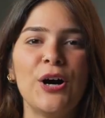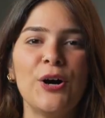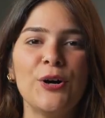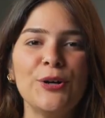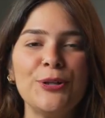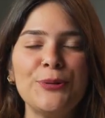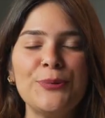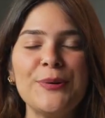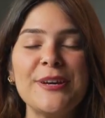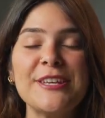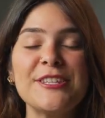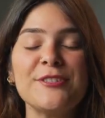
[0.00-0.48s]

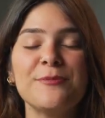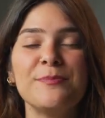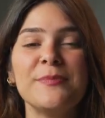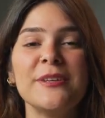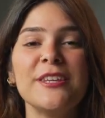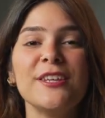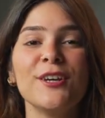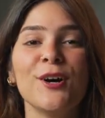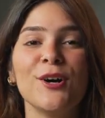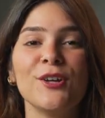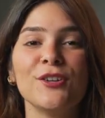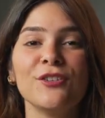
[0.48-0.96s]
Always
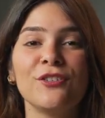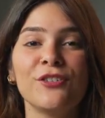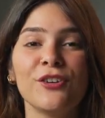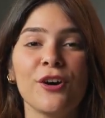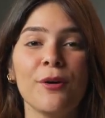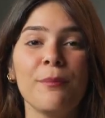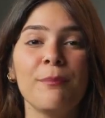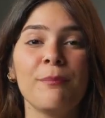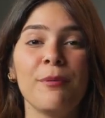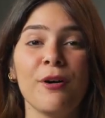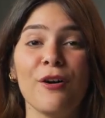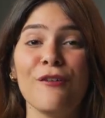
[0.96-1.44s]
be on
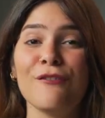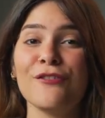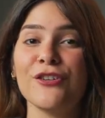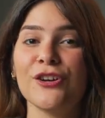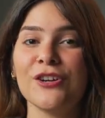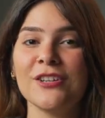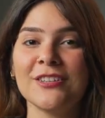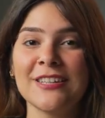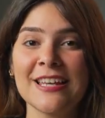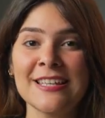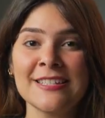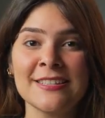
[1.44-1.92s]
top of
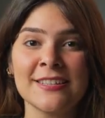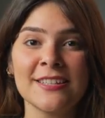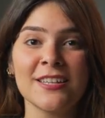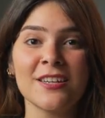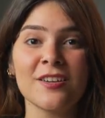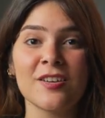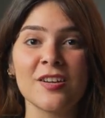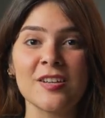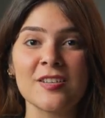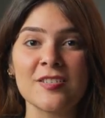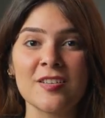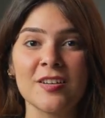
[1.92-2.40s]
your
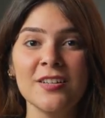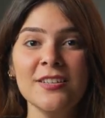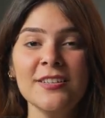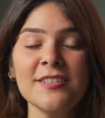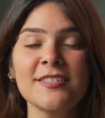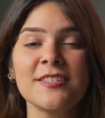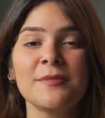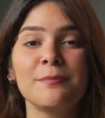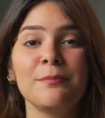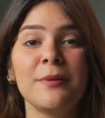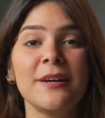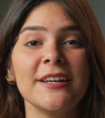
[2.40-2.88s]
testing
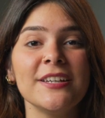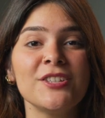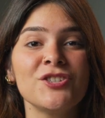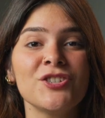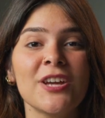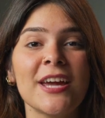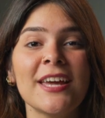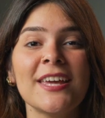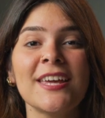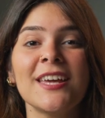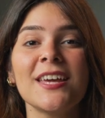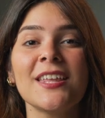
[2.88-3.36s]
results by
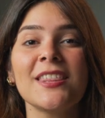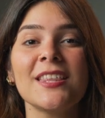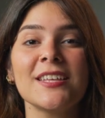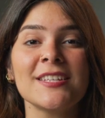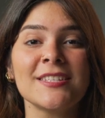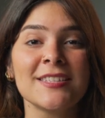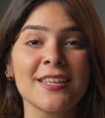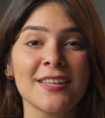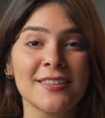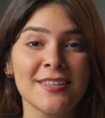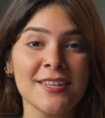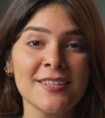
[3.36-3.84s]
checking the
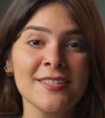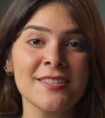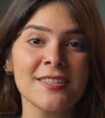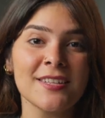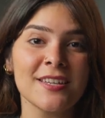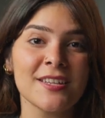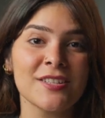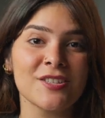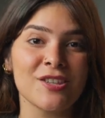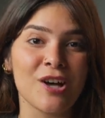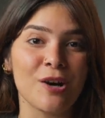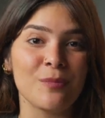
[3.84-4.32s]

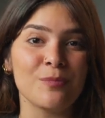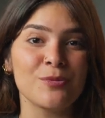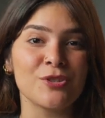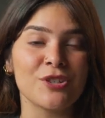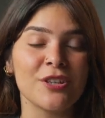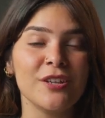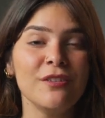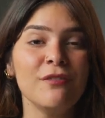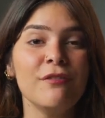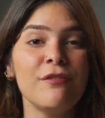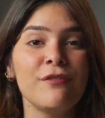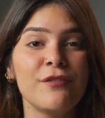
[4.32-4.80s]
statistics
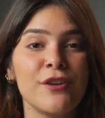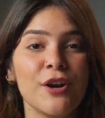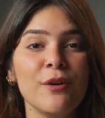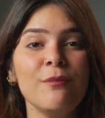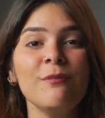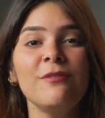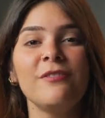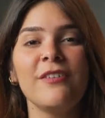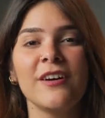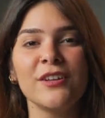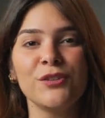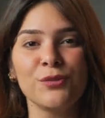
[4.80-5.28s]
option
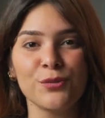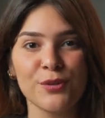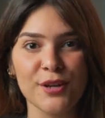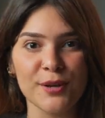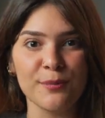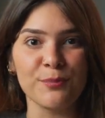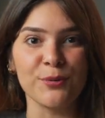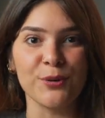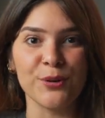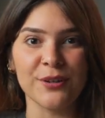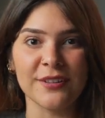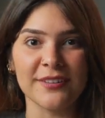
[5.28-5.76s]
from
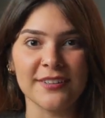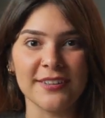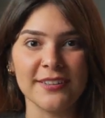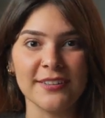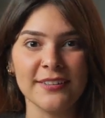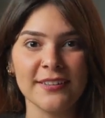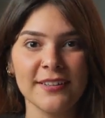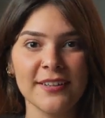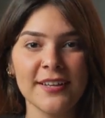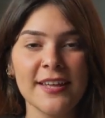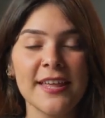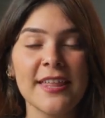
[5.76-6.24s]
Fatoora portal.
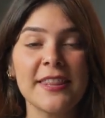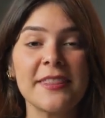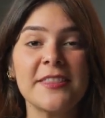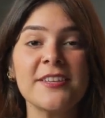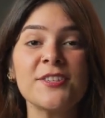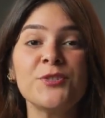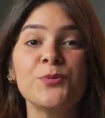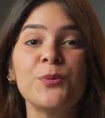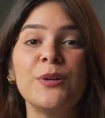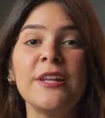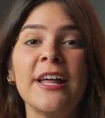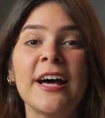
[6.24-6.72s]

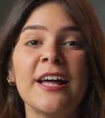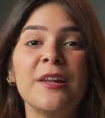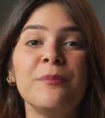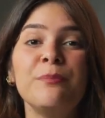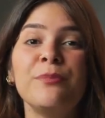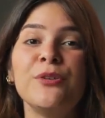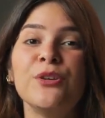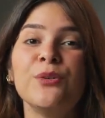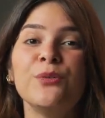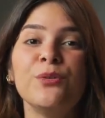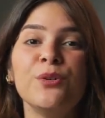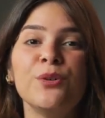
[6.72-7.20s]
This will
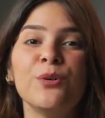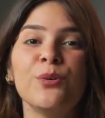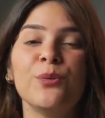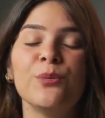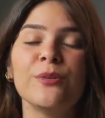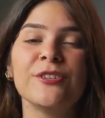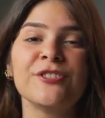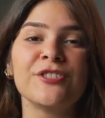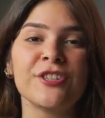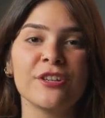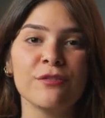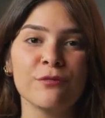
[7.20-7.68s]
help you know
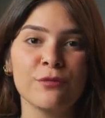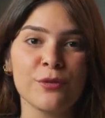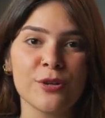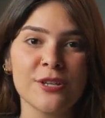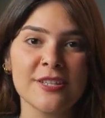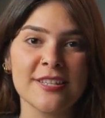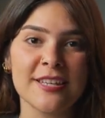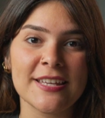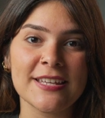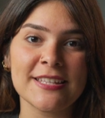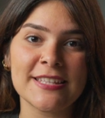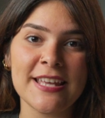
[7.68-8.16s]
which
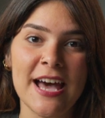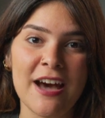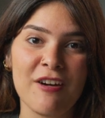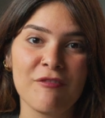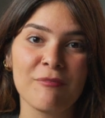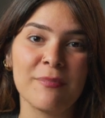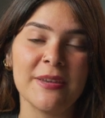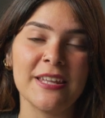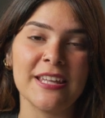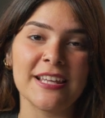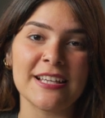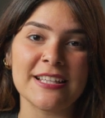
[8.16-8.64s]
invoices
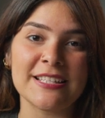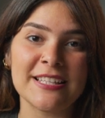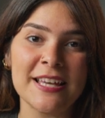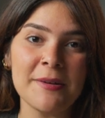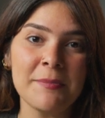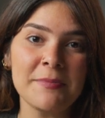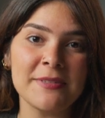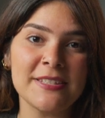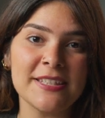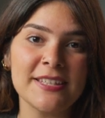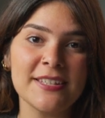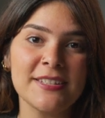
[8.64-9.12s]
have been
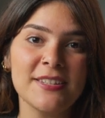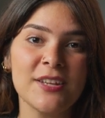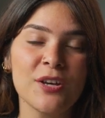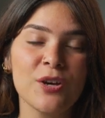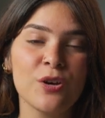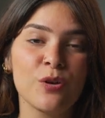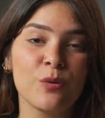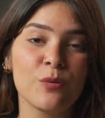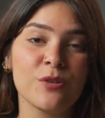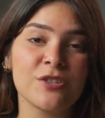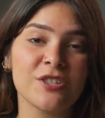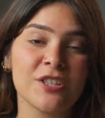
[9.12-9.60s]
accepted,
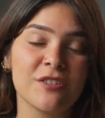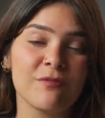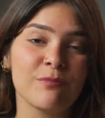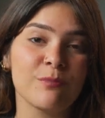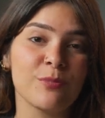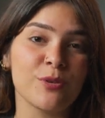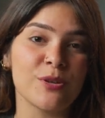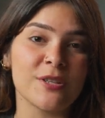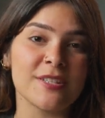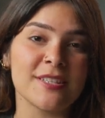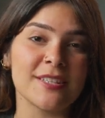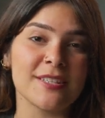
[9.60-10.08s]
which
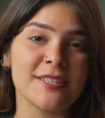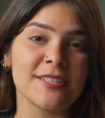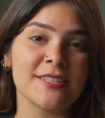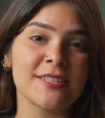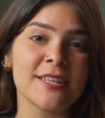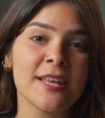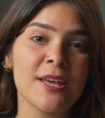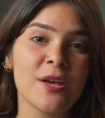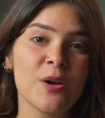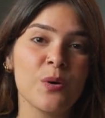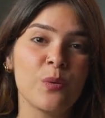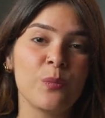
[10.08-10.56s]
invoices
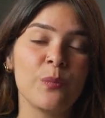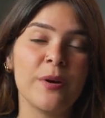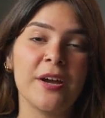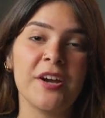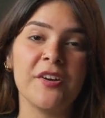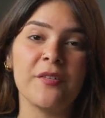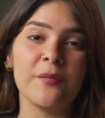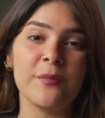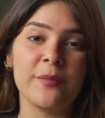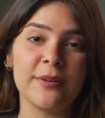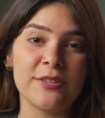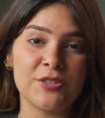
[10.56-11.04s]

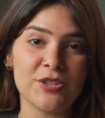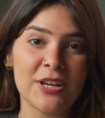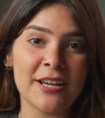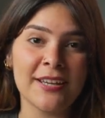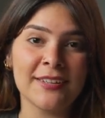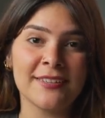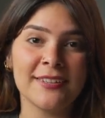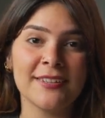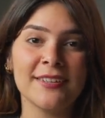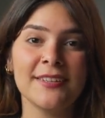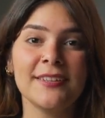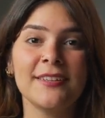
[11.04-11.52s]
were
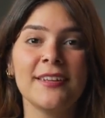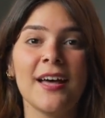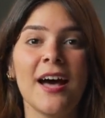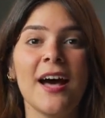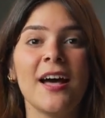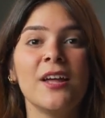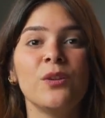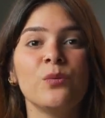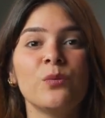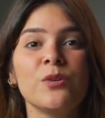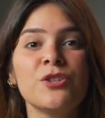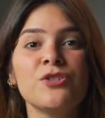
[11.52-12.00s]
rejected,
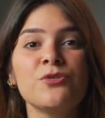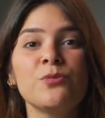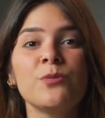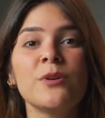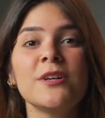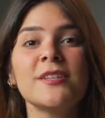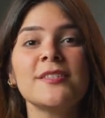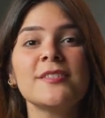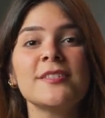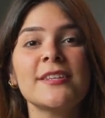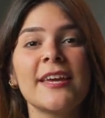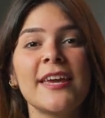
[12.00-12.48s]
and which
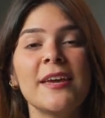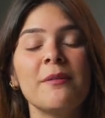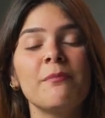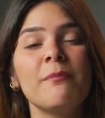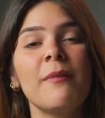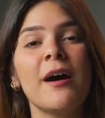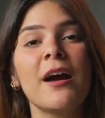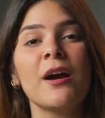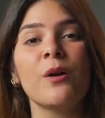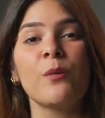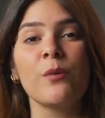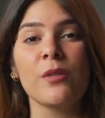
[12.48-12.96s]
ones came
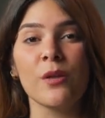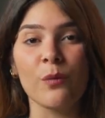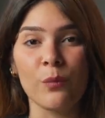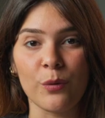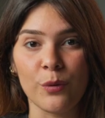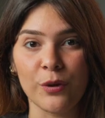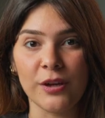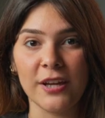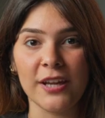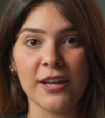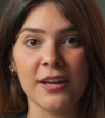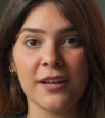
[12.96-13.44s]
back with a
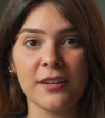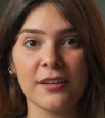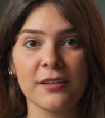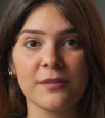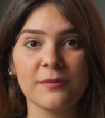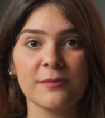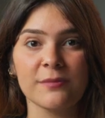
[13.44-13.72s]
warning.